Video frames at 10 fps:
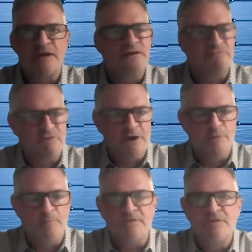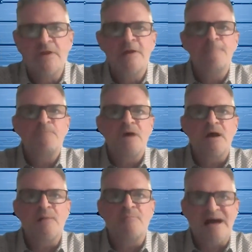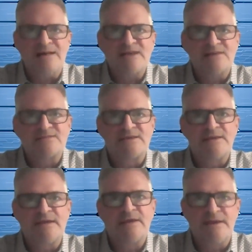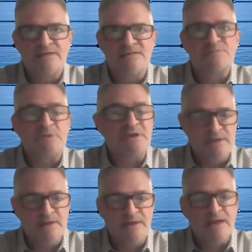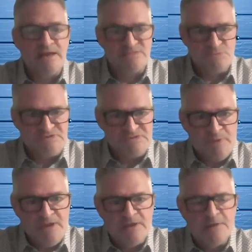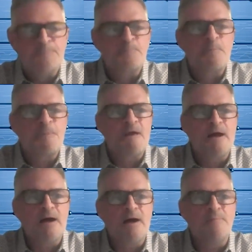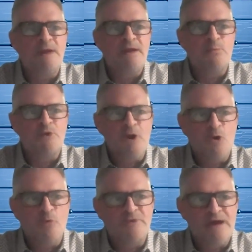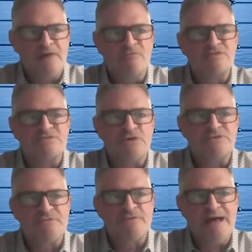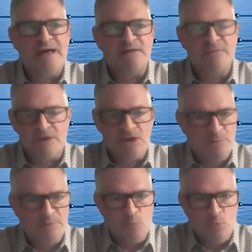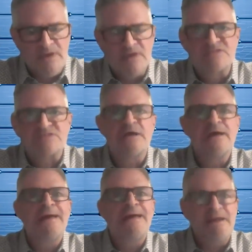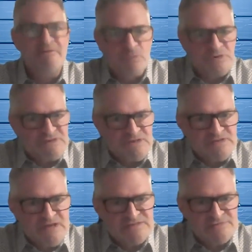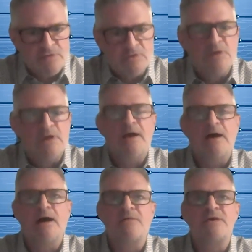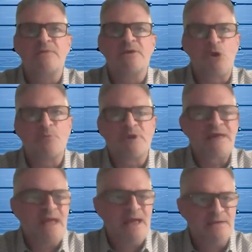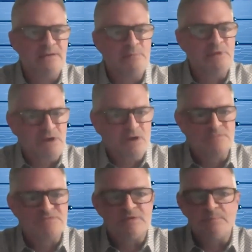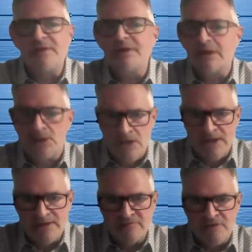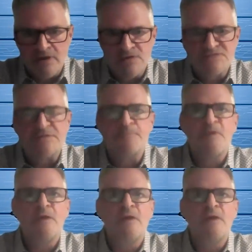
environment. That testing is beginning as we speak, and we hope to have results for that in the coming weeks. If we're successful, then the Government of Canada becomes an immediate client of ours.